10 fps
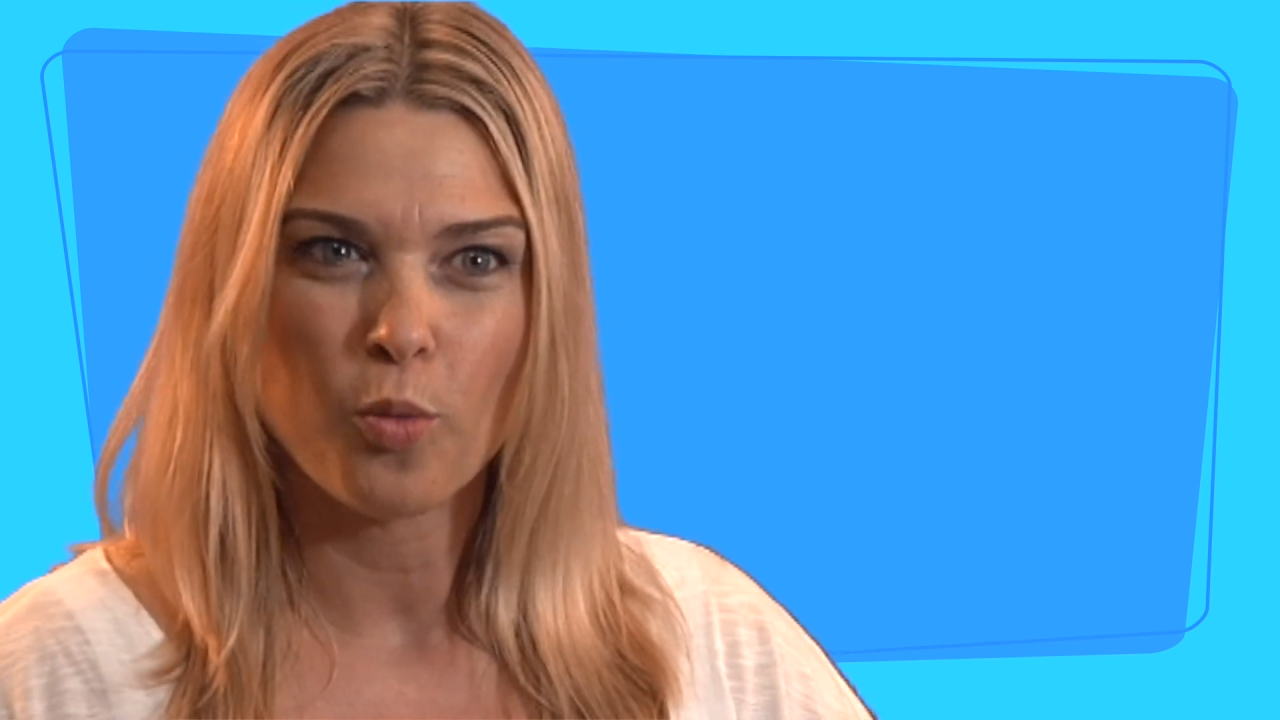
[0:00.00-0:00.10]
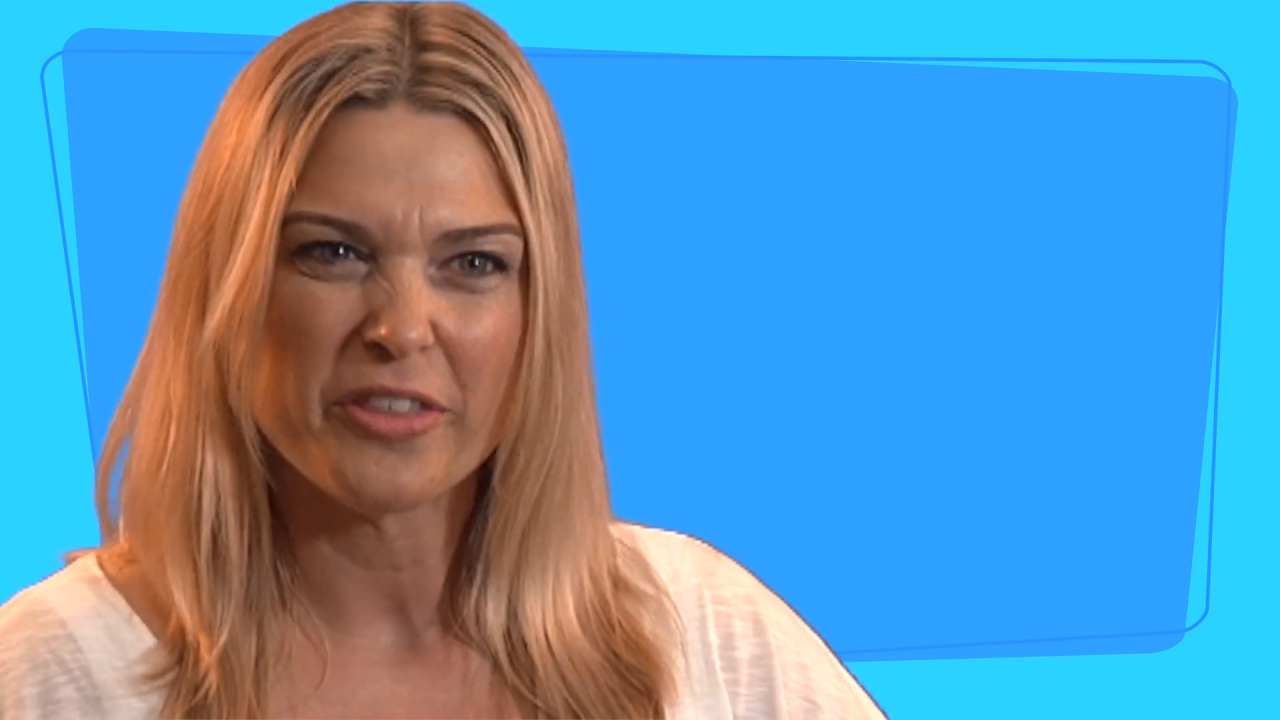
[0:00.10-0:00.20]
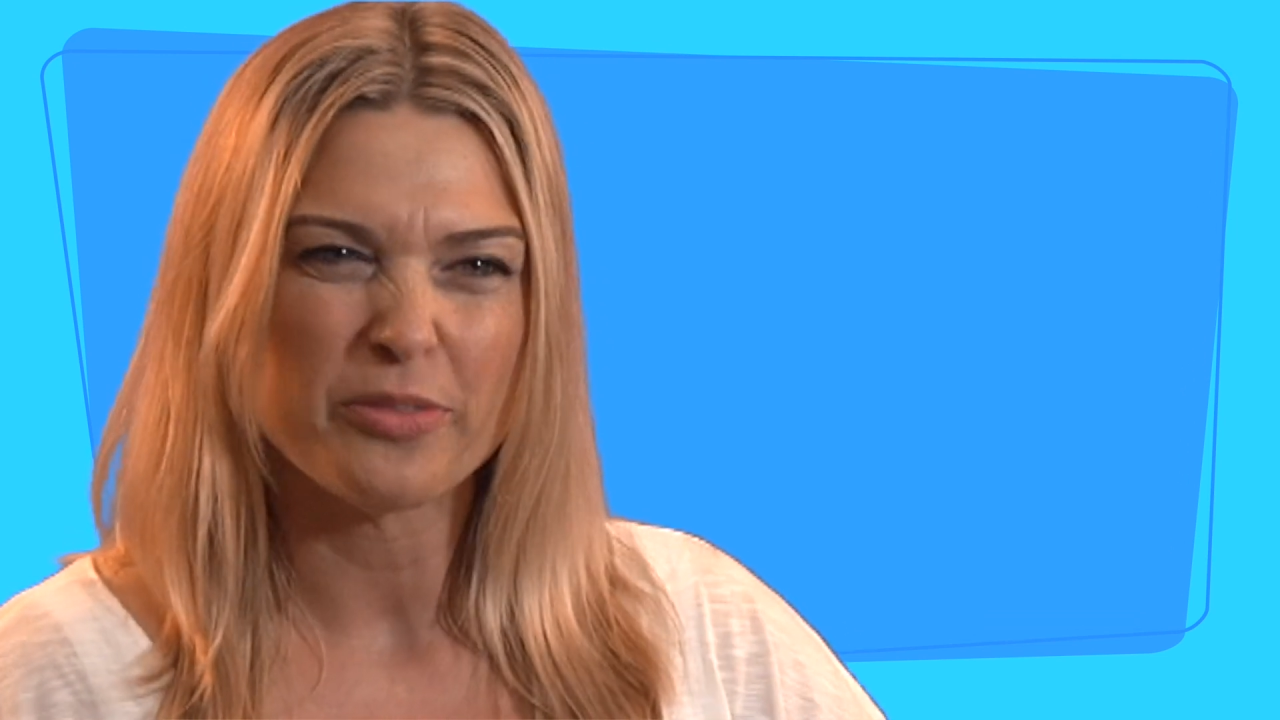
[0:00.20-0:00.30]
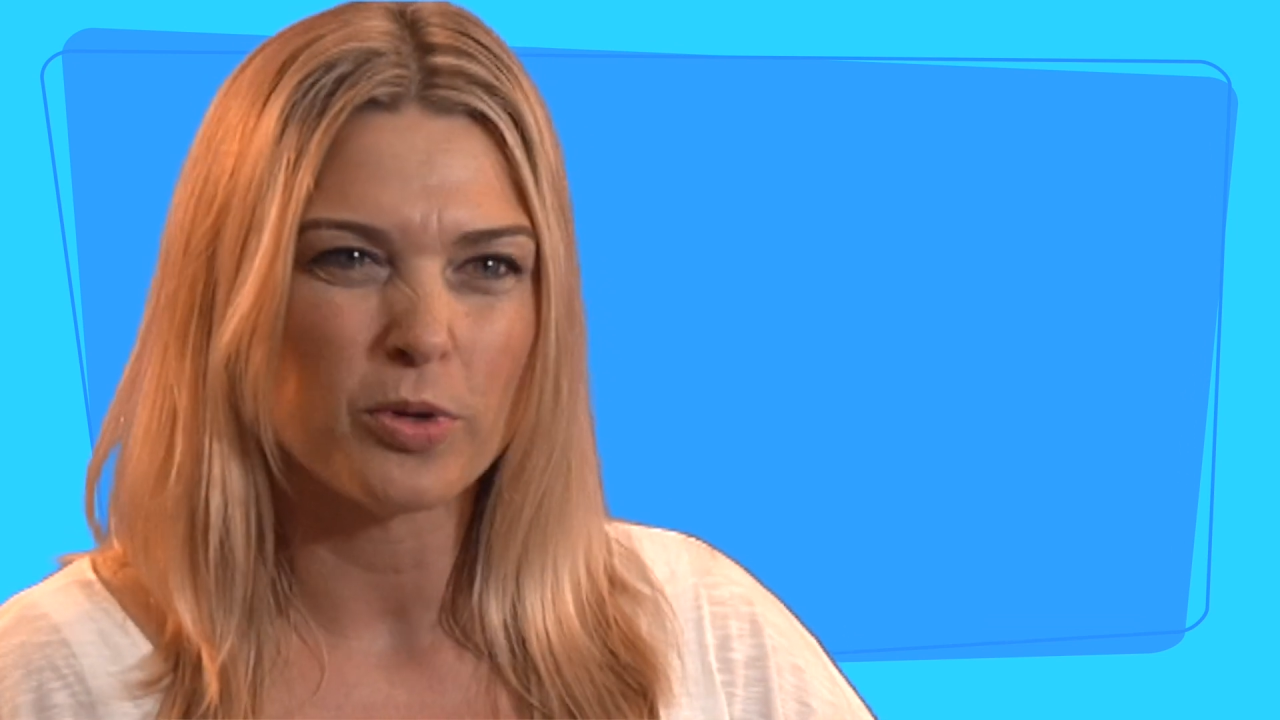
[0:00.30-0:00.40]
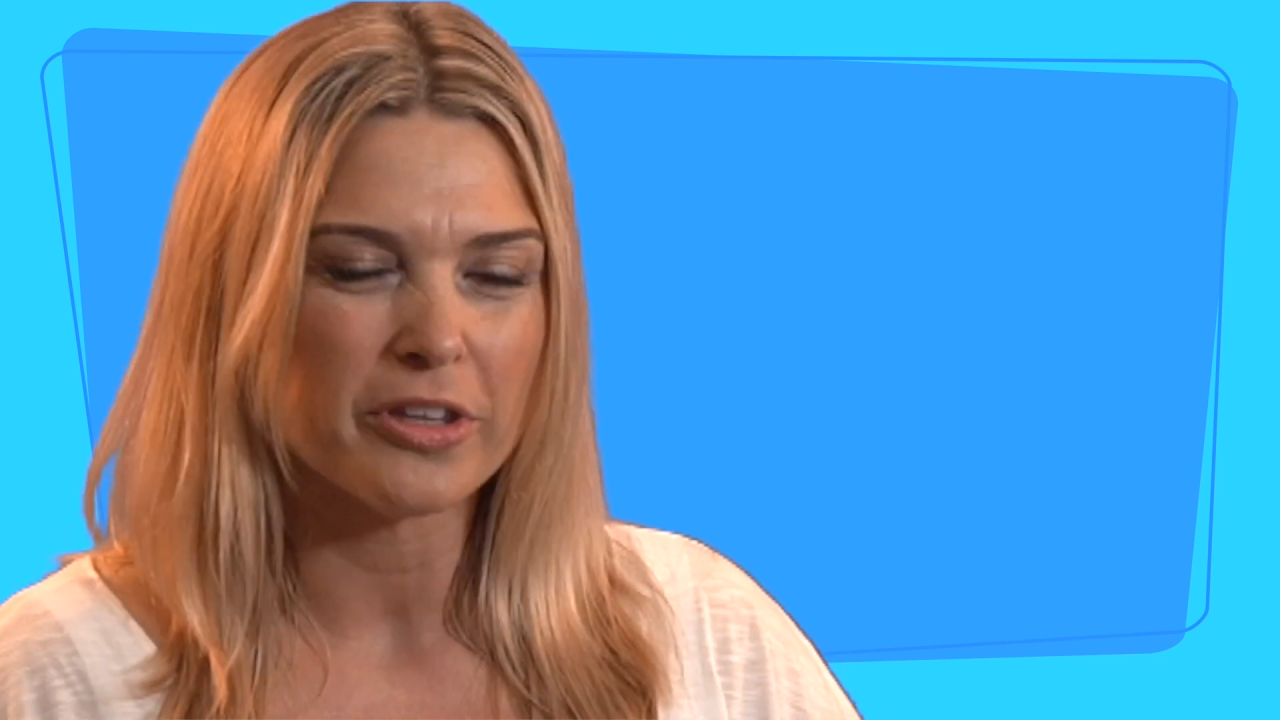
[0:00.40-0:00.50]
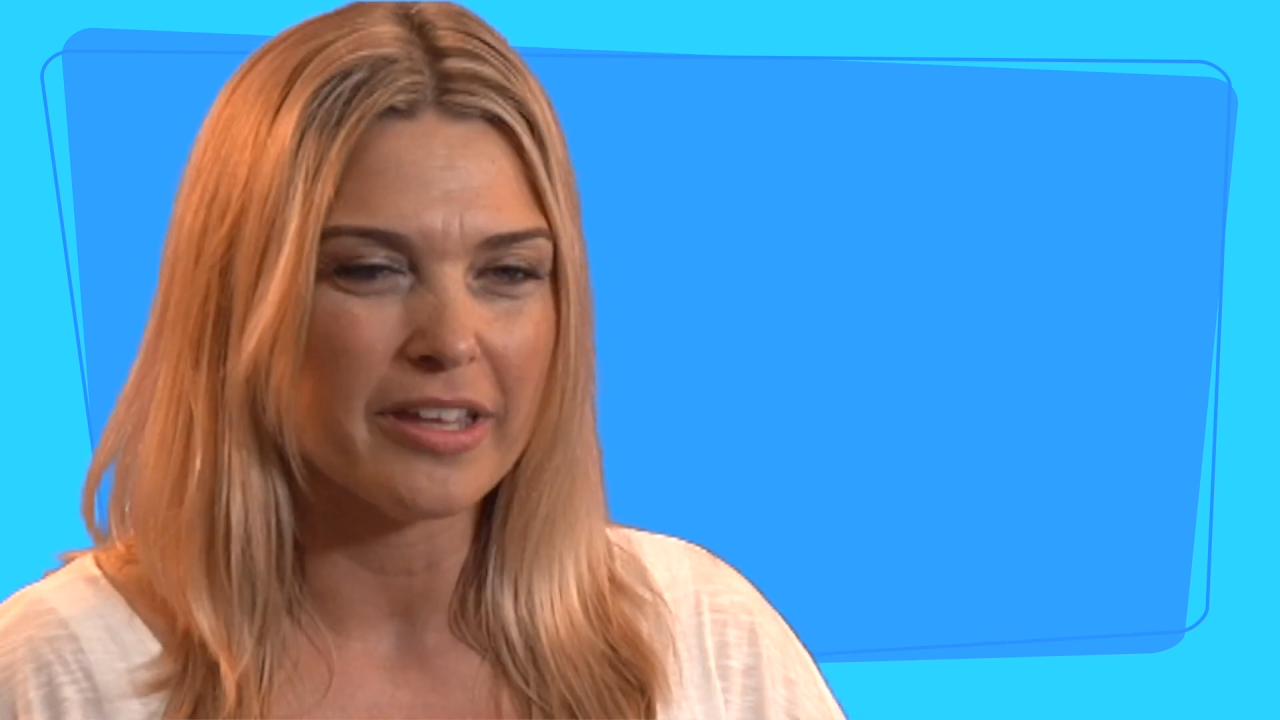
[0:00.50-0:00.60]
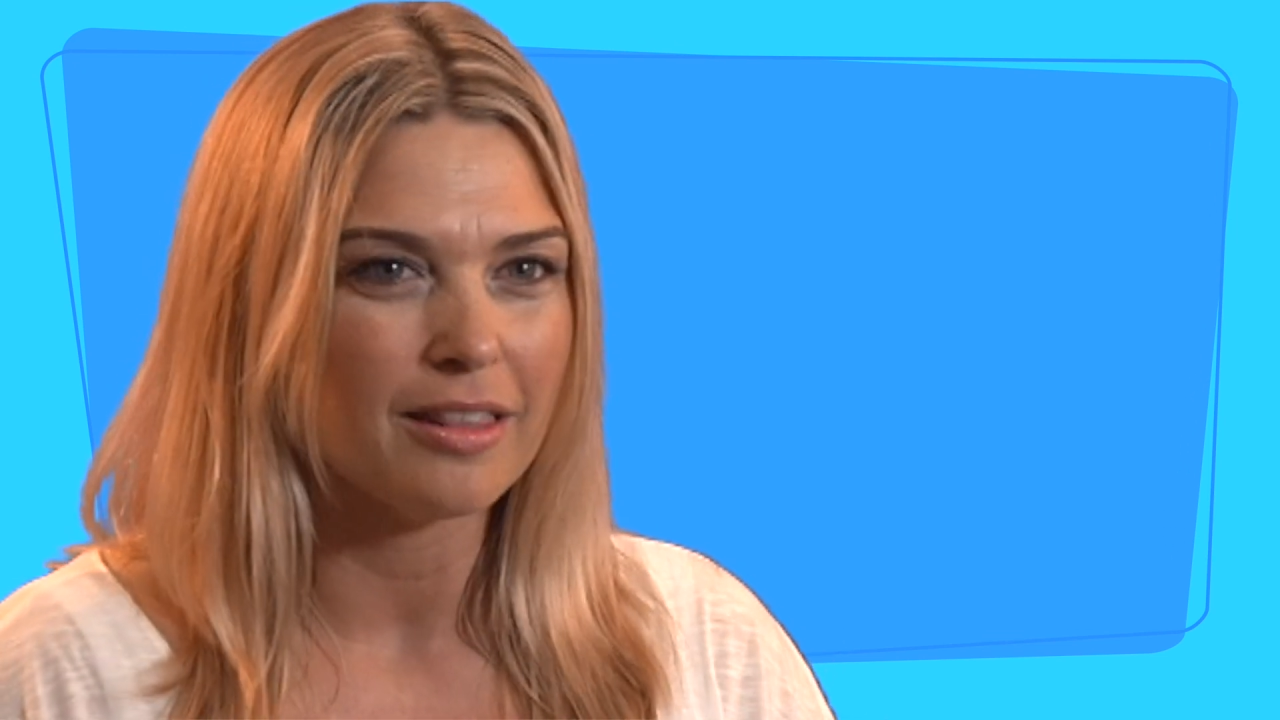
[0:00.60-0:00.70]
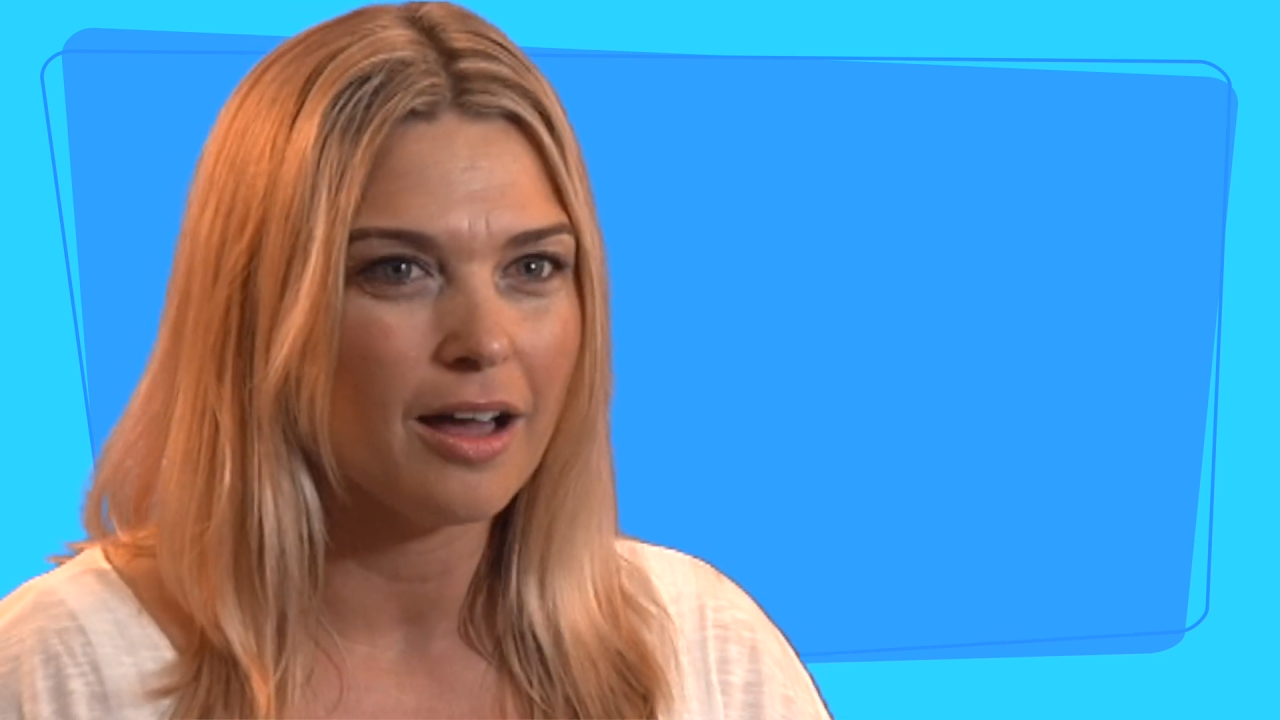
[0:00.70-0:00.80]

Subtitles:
what were they